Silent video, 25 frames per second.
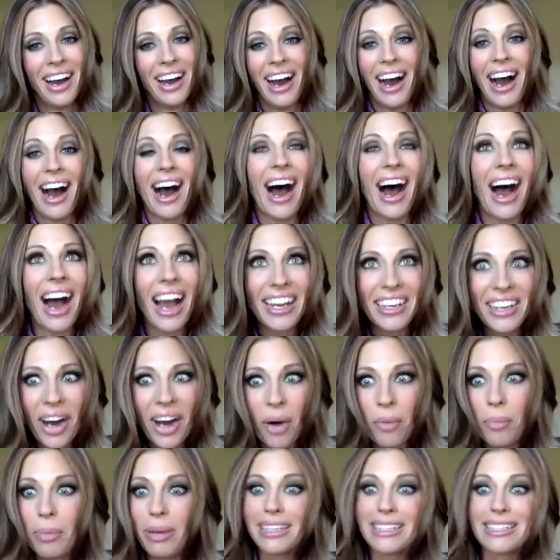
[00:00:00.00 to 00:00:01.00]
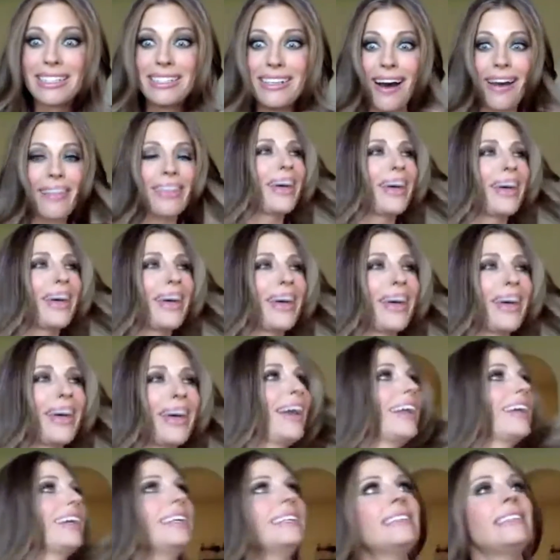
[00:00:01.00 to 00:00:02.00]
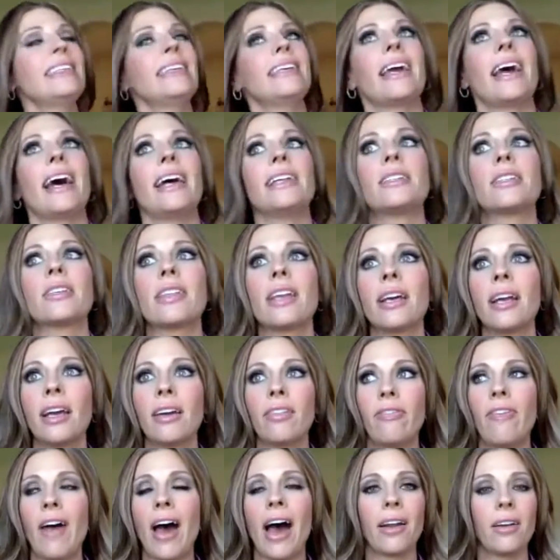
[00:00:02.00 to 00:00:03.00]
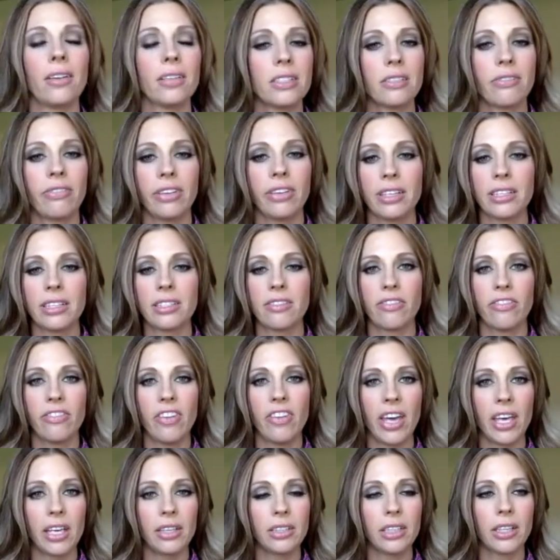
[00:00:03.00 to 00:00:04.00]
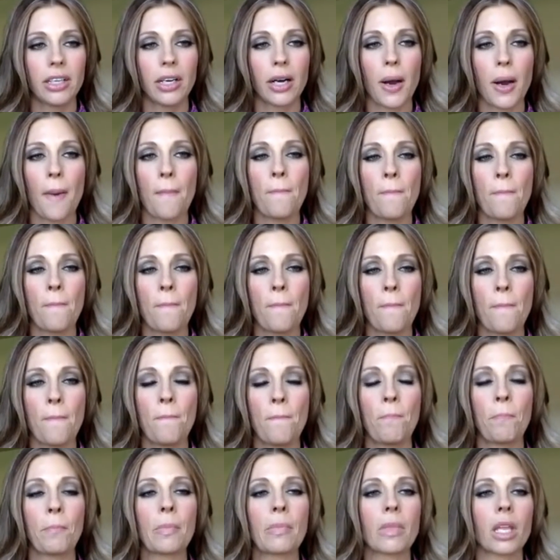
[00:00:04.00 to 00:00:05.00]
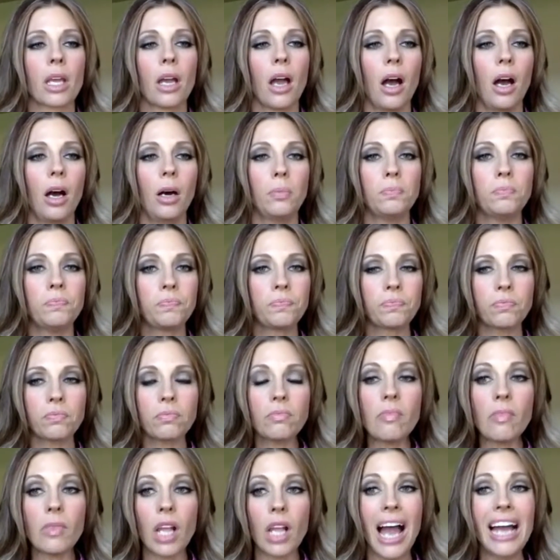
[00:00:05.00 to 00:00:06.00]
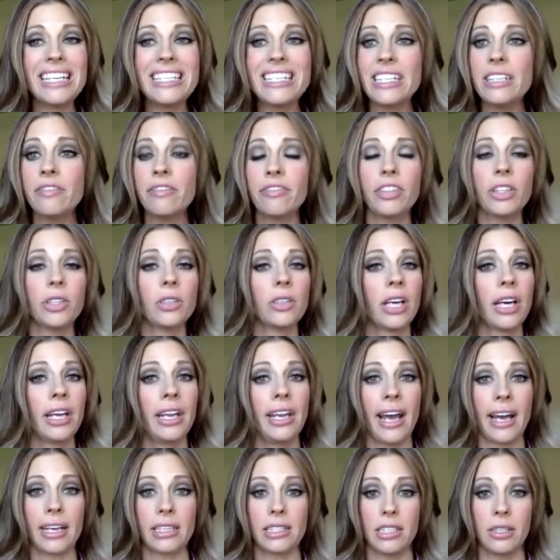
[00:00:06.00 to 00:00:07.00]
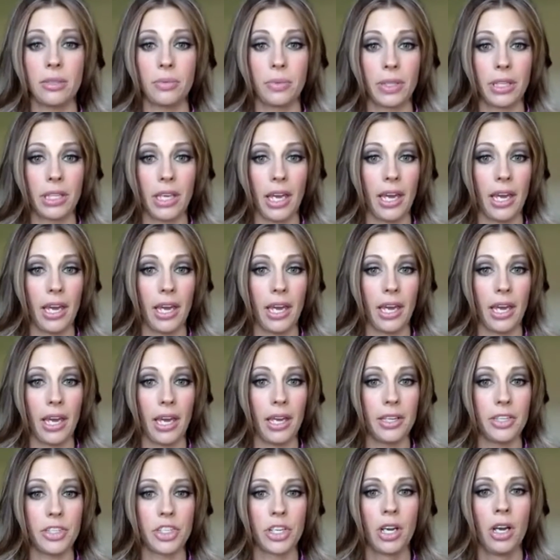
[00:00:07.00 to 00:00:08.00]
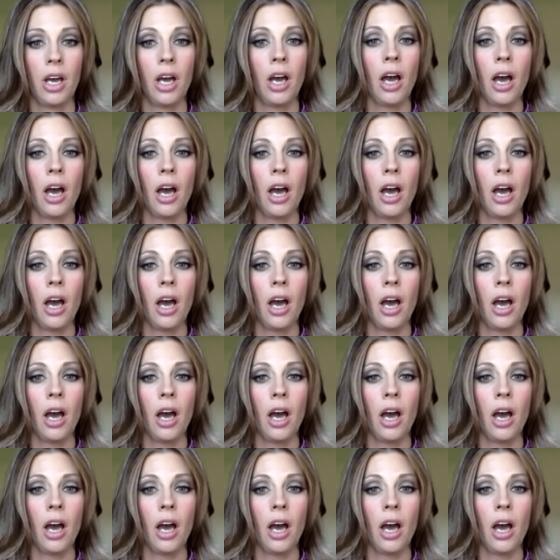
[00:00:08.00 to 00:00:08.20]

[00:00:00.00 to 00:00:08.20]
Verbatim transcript: I, it's not that easy. And so then I had all these feelings of failure. Um, I didn't feel connected with Gage.